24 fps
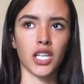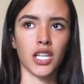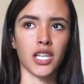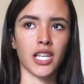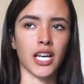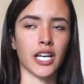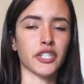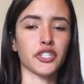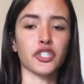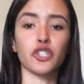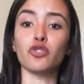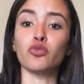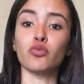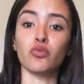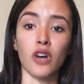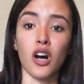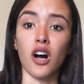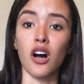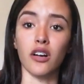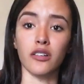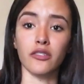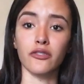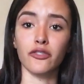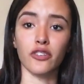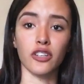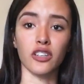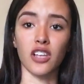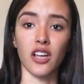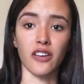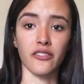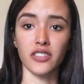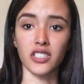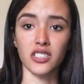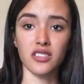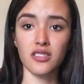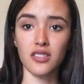that you're wrong for
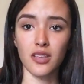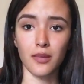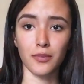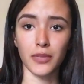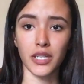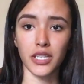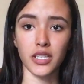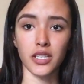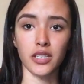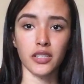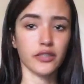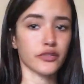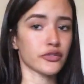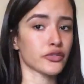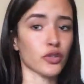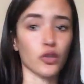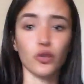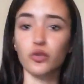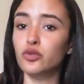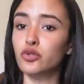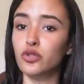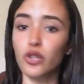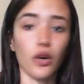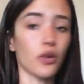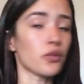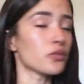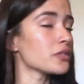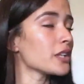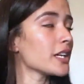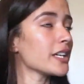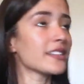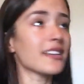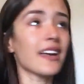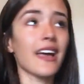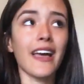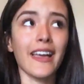loving somebody. So don't
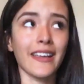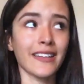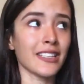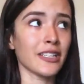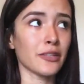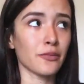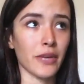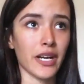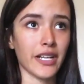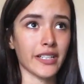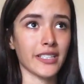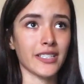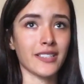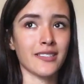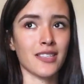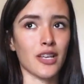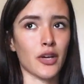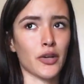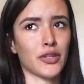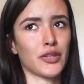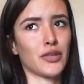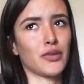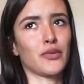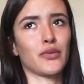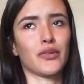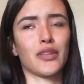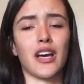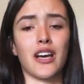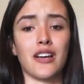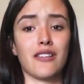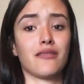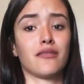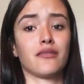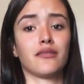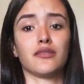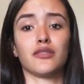let anybody tell you
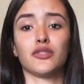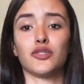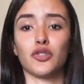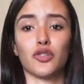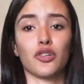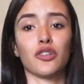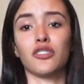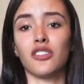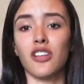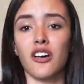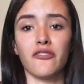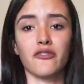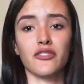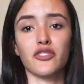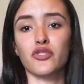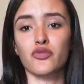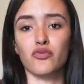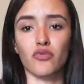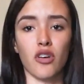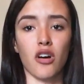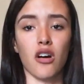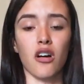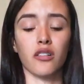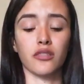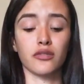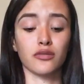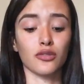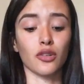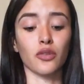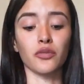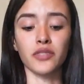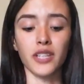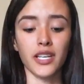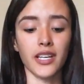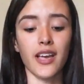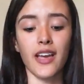that your love is wrong.
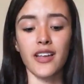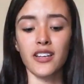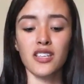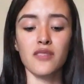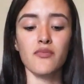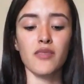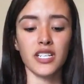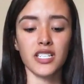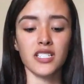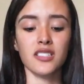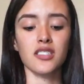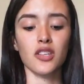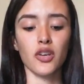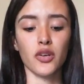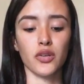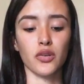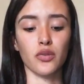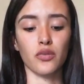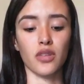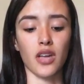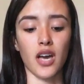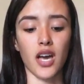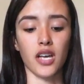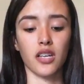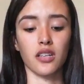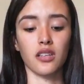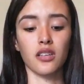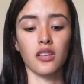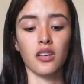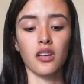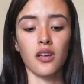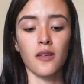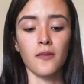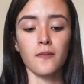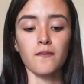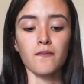Don't let anybody tell you that
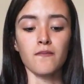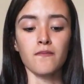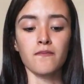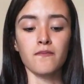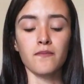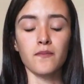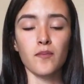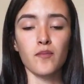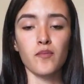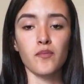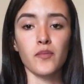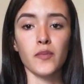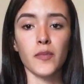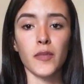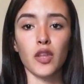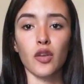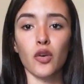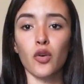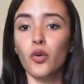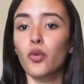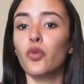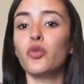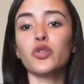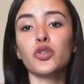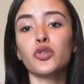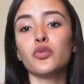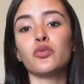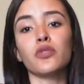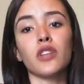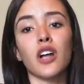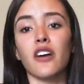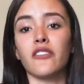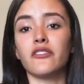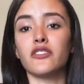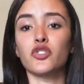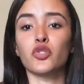who you
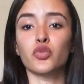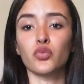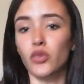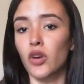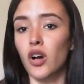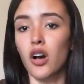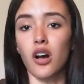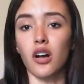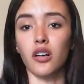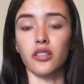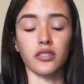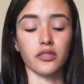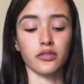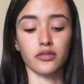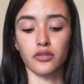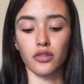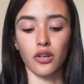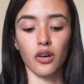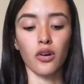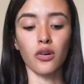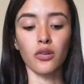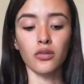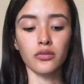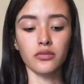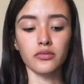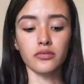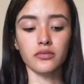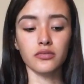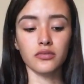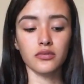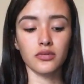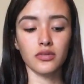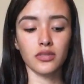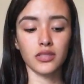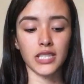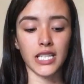love is wrong. Don't
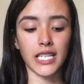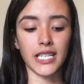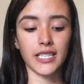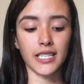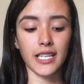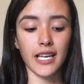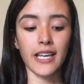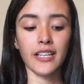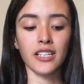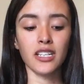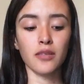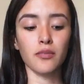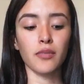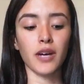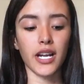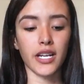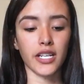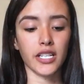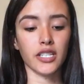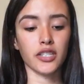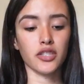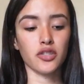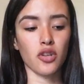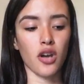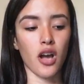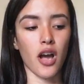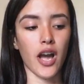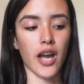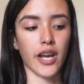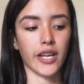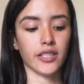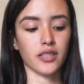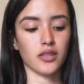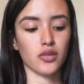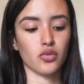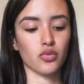let anybody
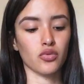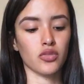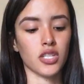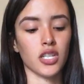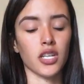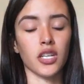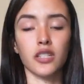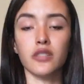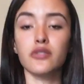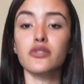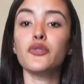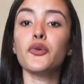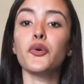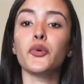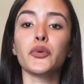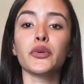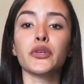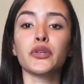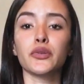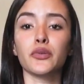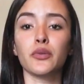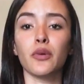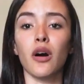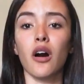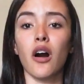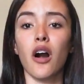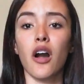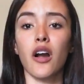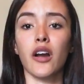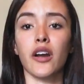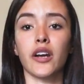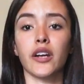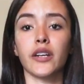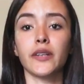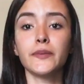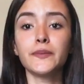try to change who you
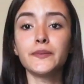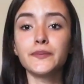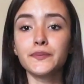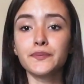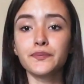are.